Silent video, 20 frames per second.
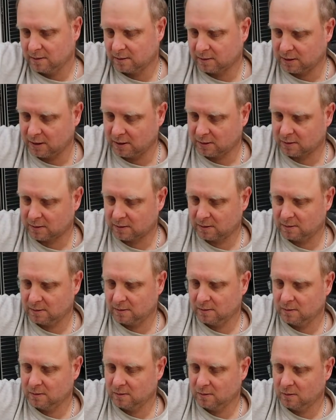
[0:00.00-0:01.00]
just
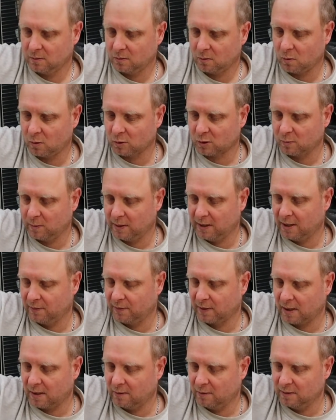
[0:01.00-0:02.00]
watch me
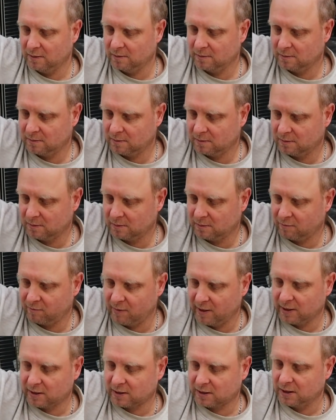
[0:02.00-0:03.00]
have a go at
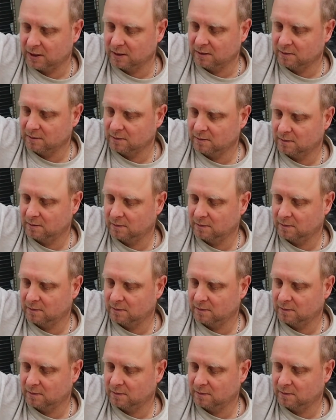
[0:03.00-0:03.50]
wrenching.